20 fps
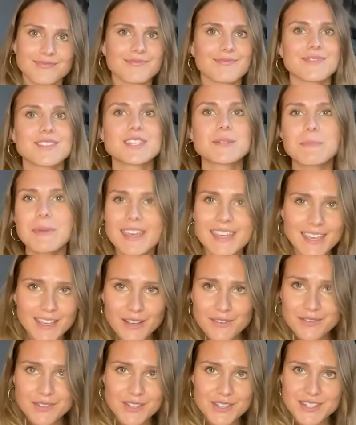Speaking of
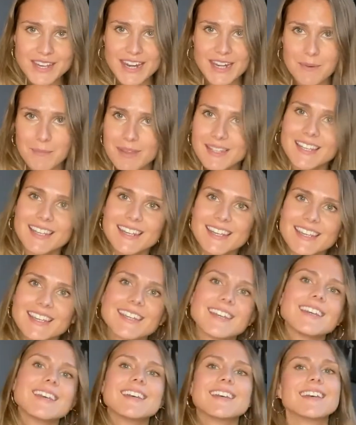sustainability,
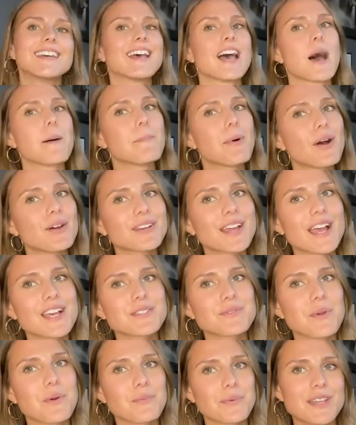a podcast
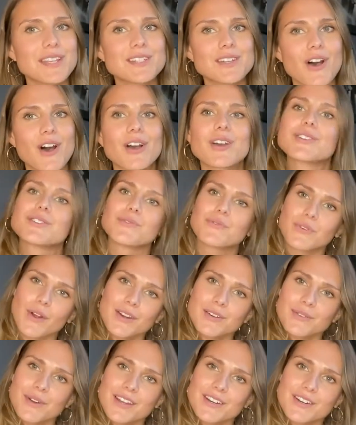where we talk to
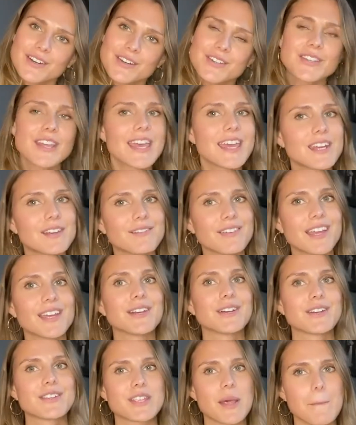frontrunners,
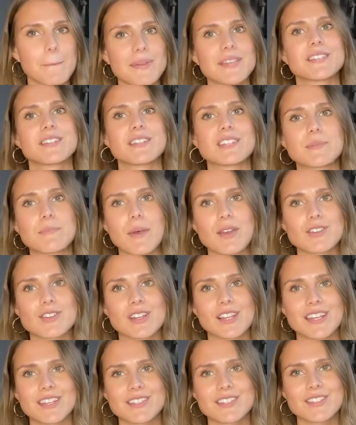innovators, and business
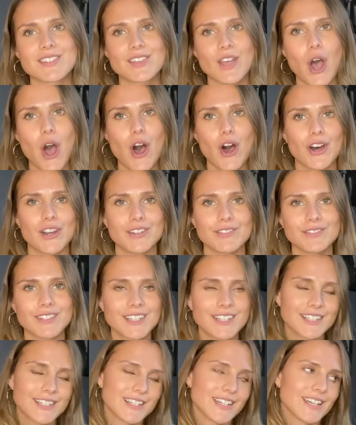specialists on,
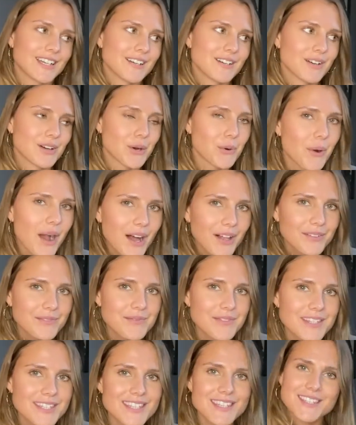well,
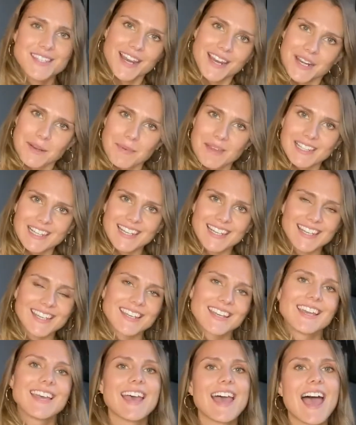sustainability
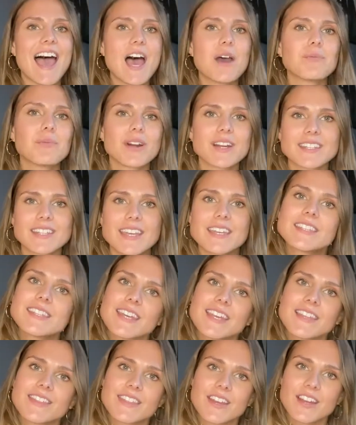and where they
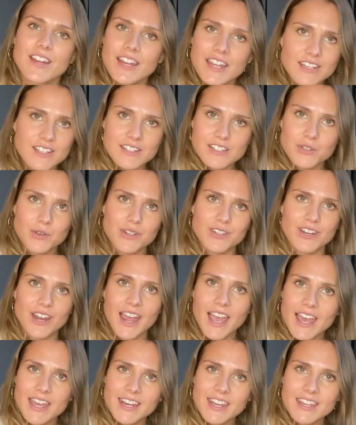think their industries are
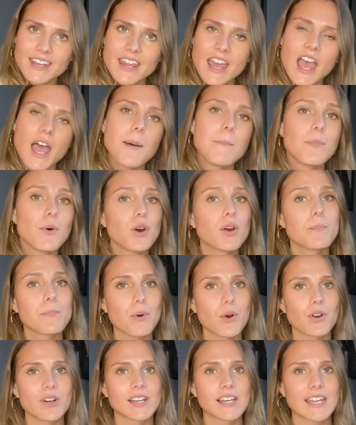headed, and more
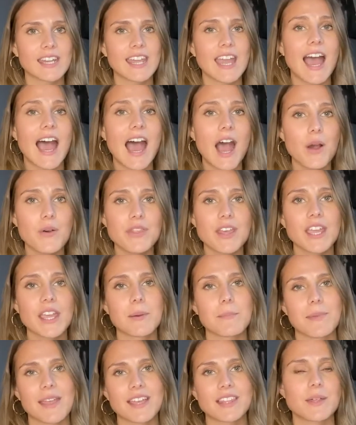importantly, how they can
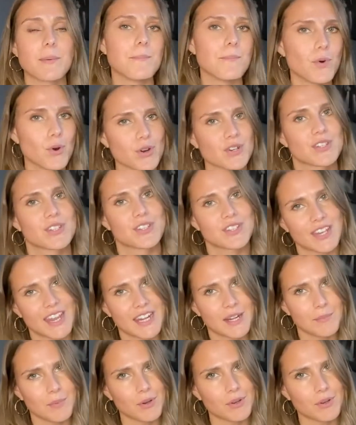make them more sustainable.